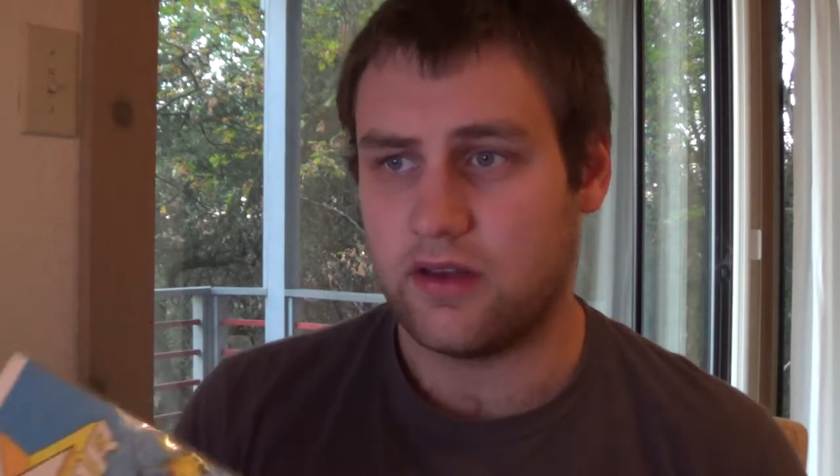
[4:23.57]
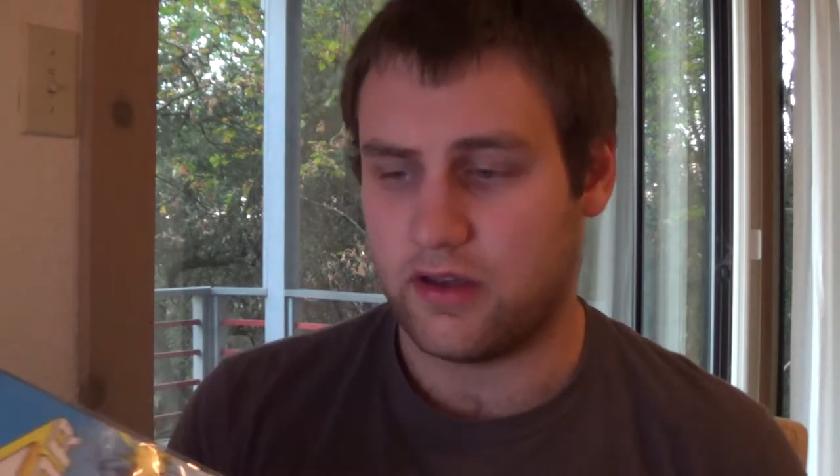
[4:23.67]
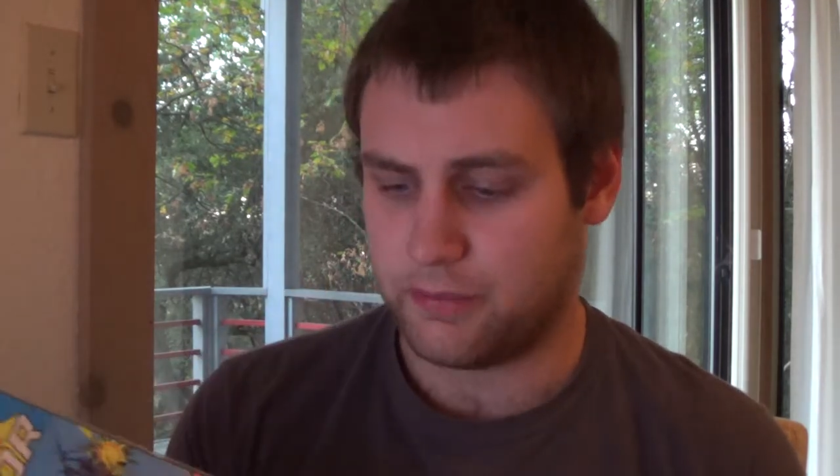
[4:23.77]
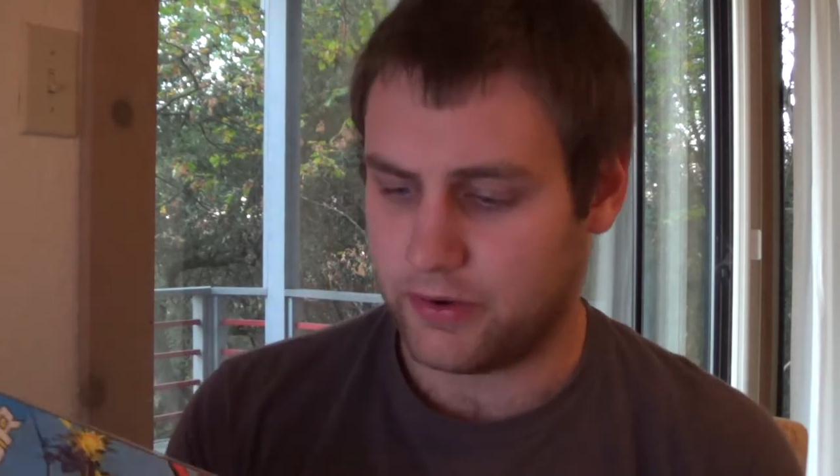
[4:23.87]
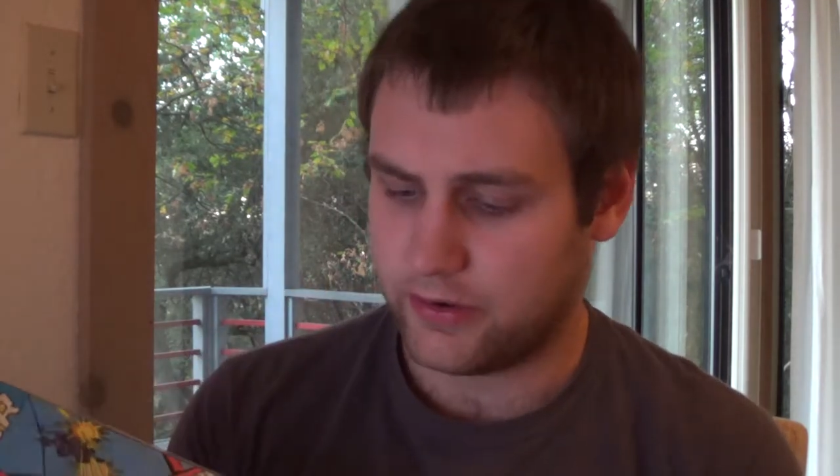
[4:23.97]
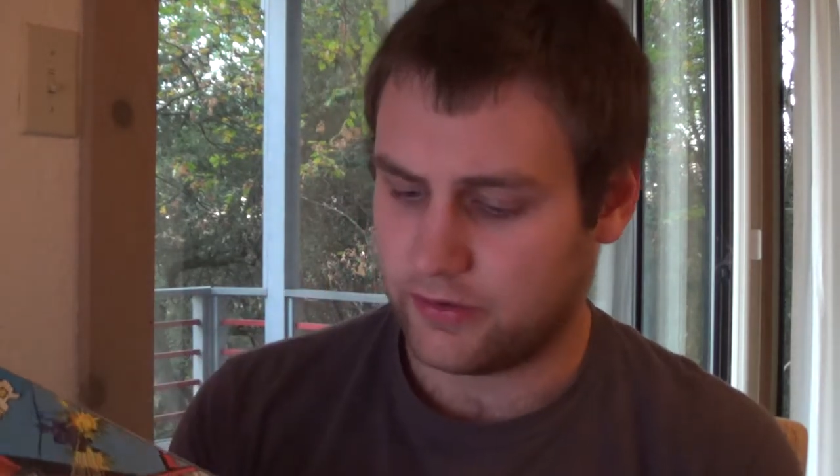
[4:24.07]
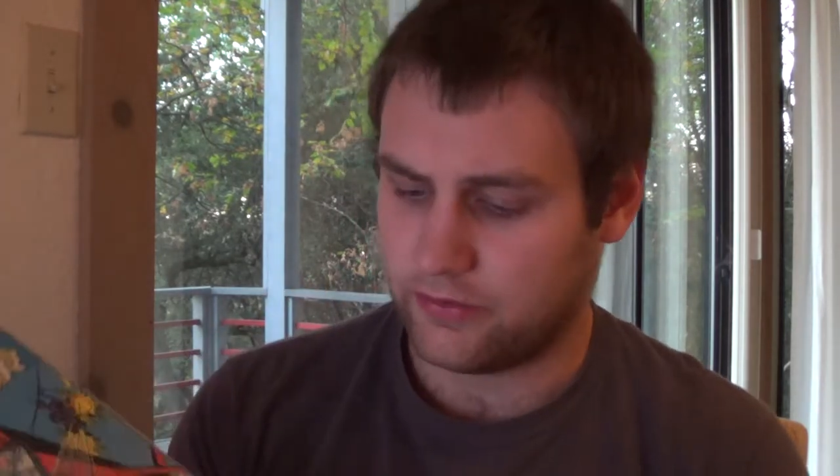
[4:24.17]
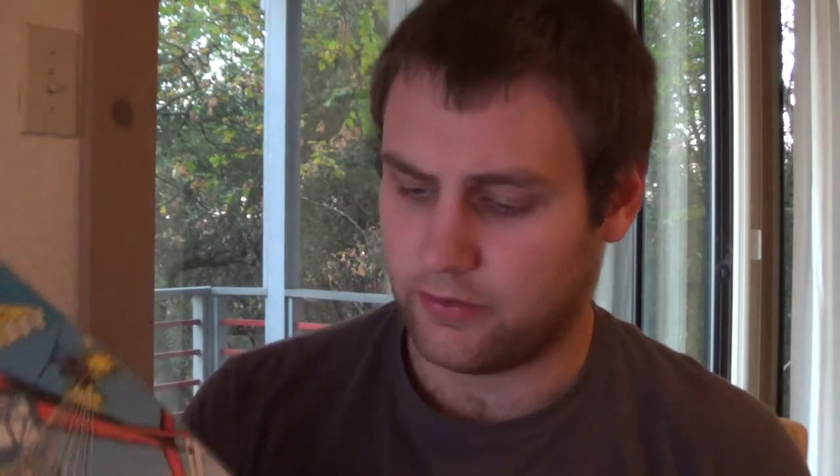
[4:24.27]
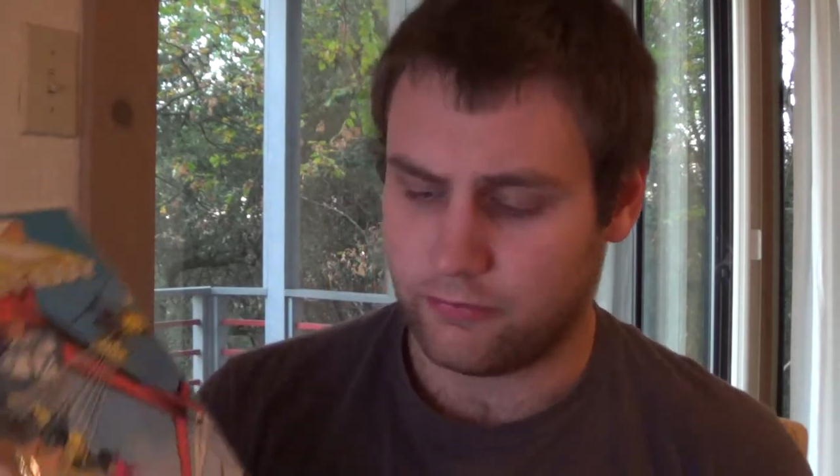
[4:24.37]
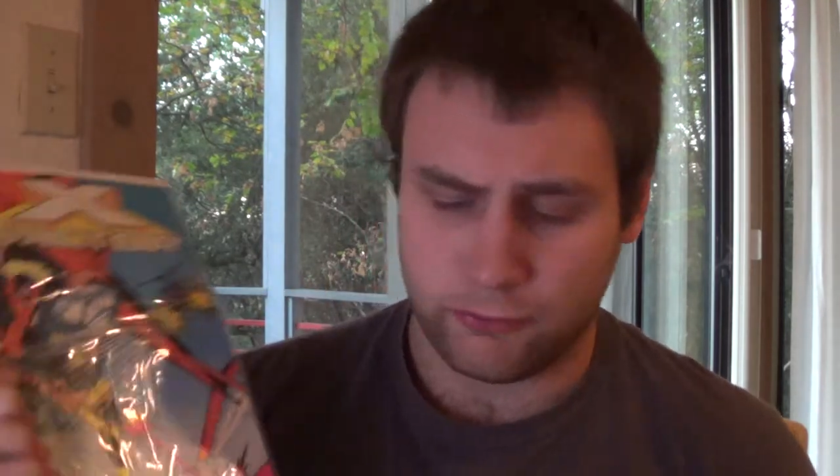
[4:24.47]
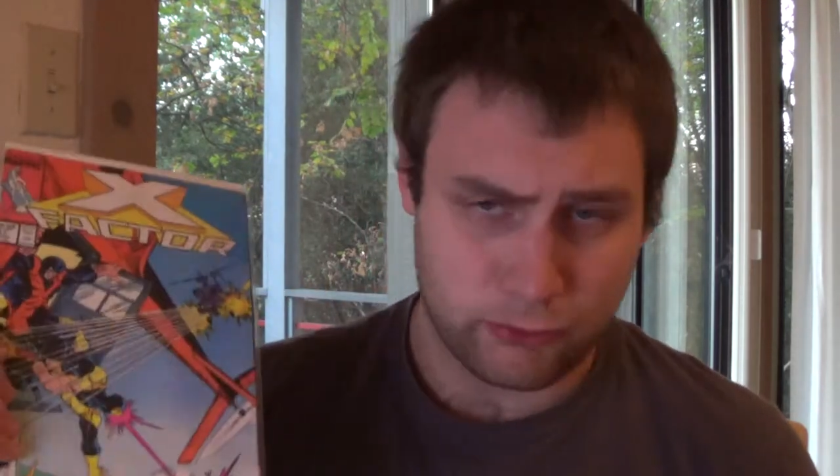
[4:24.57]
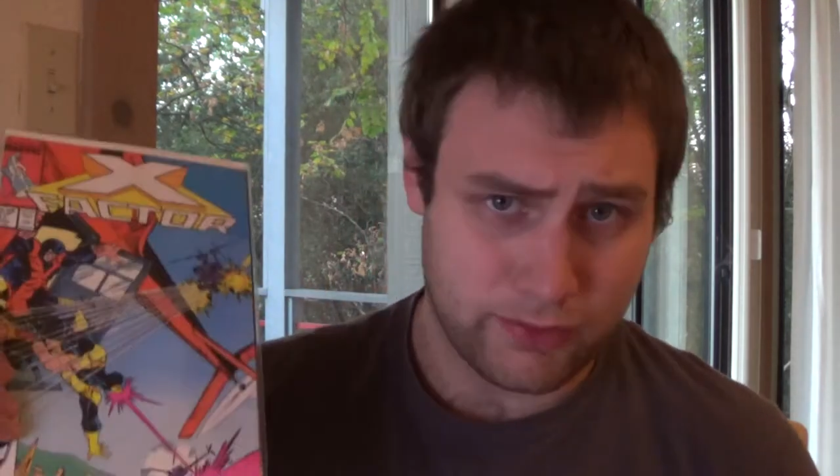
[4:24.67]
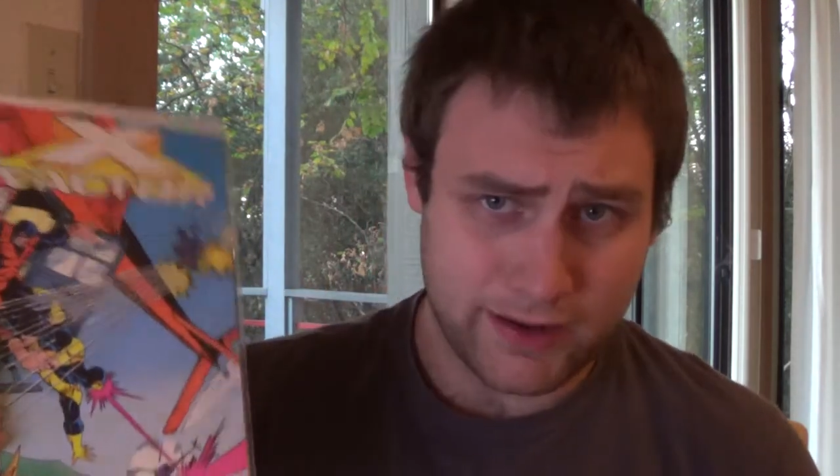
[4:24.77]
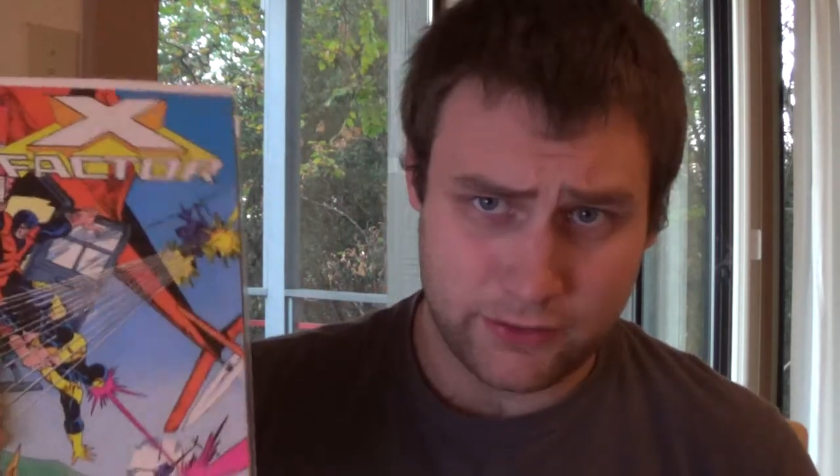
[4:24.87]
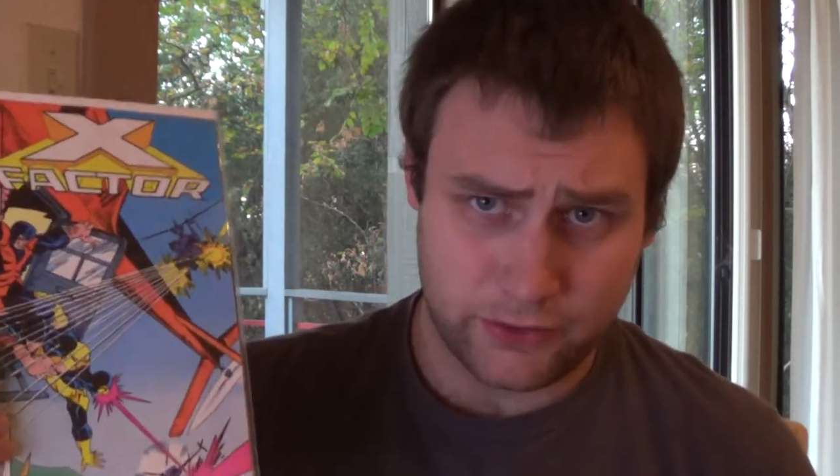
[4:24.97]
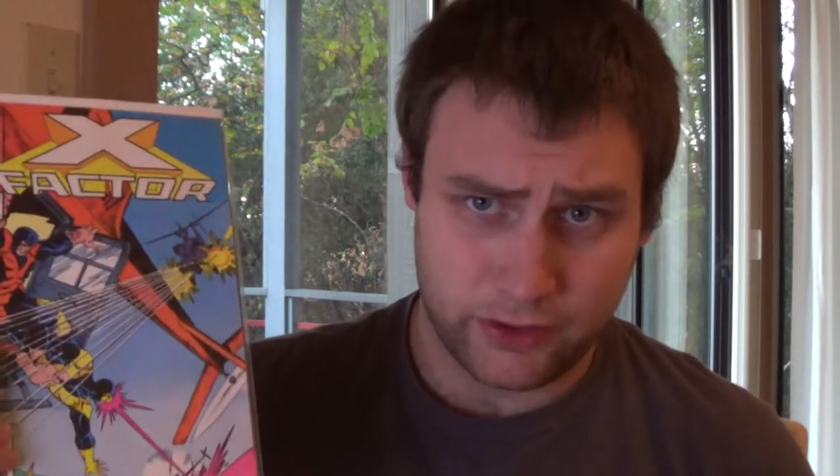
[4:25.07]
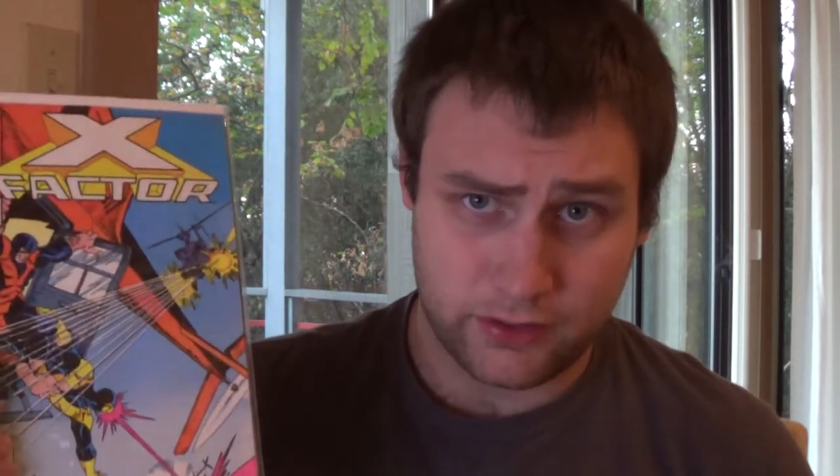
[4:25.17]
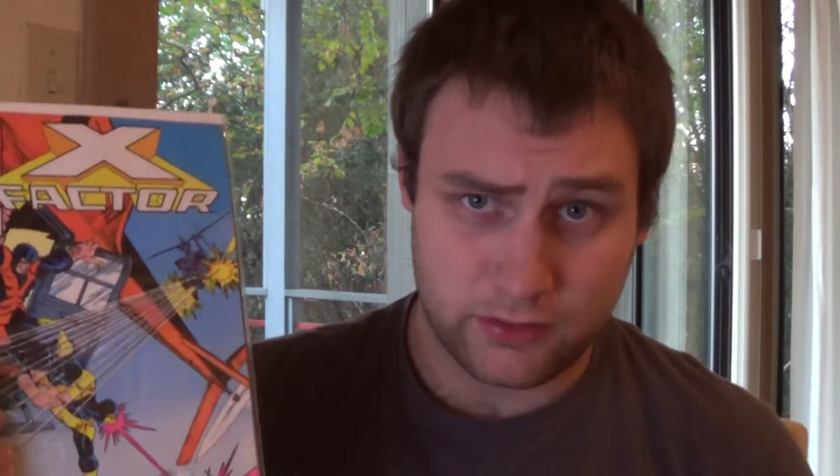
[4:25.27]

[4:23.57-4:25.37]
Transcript: appearance of Richter.